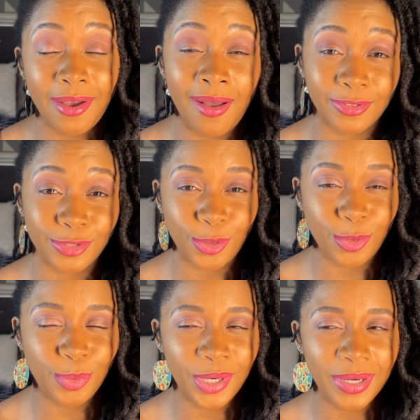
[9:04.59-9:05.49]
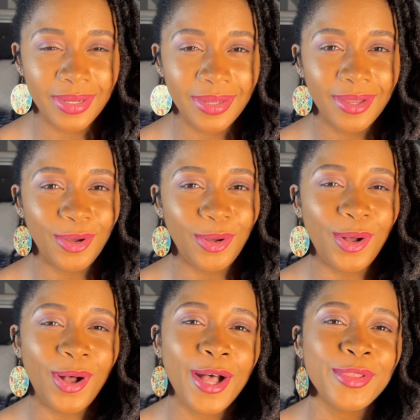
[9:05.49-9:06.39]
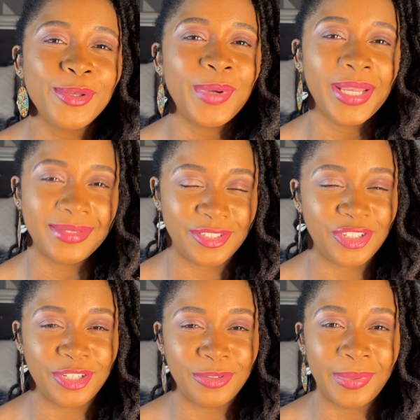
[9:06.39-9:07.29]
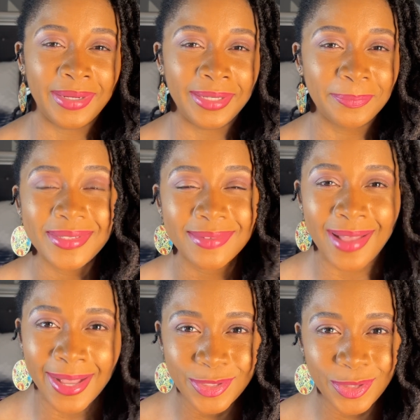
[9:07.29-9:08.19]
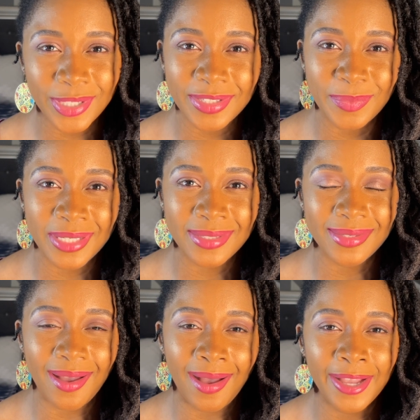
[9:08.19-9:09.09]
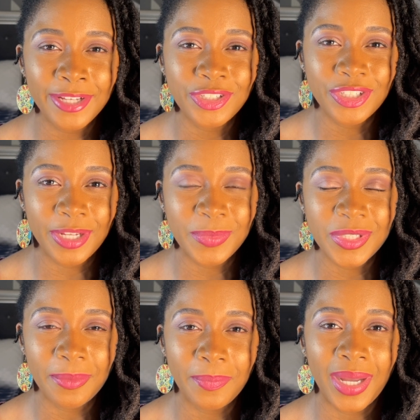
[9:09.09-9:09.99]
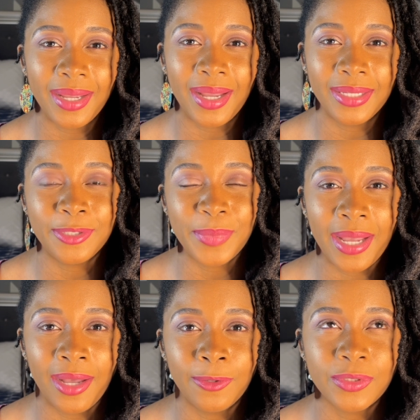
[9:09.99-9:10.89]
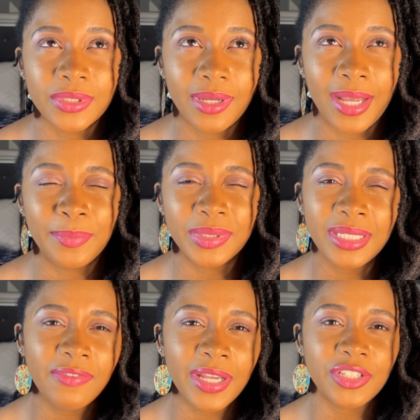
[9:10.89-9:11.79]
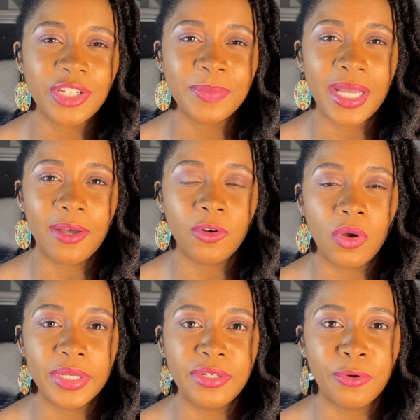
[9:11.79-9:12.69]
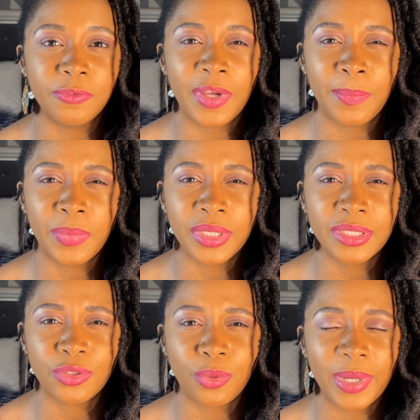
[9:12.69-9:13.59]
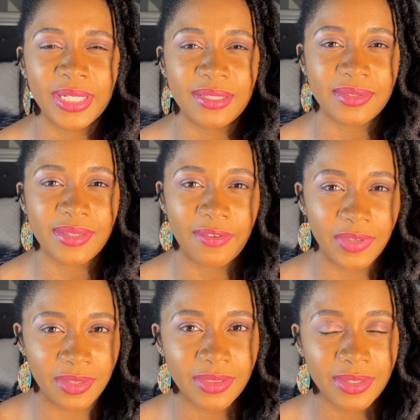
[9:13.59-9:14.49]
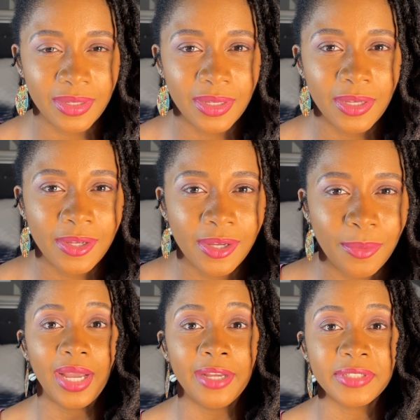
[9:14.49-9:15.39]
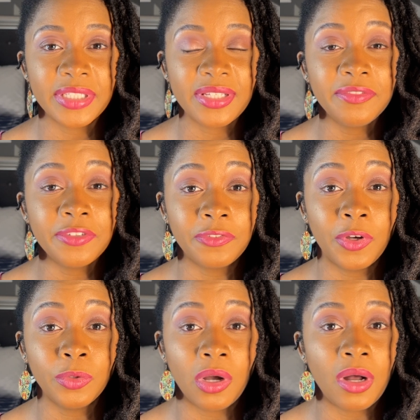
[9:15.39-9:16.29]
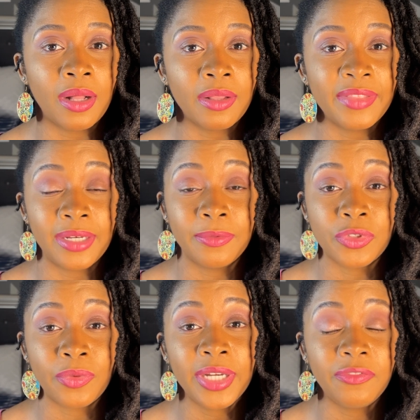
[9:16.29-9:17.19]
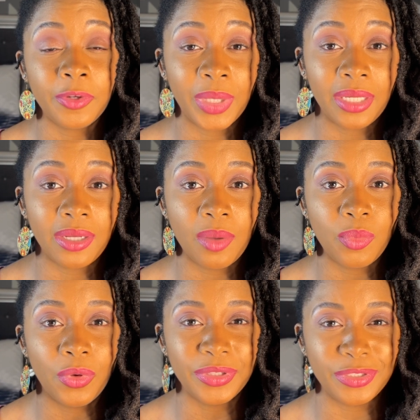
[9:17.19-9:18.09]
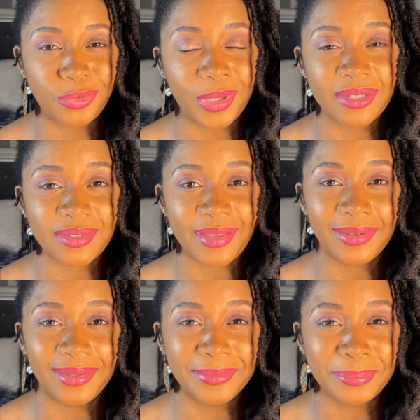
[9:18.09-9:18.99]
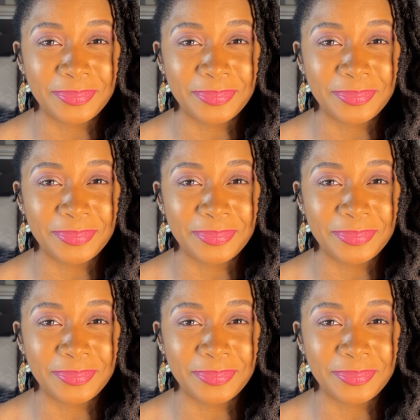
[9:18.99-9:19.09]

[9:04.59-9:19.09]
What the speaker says: October all the way to January. Last Christmas, I shipped my item out. I believe I shipped out on November 27th. I received the phone call that it was ready for pickup on the 22nd.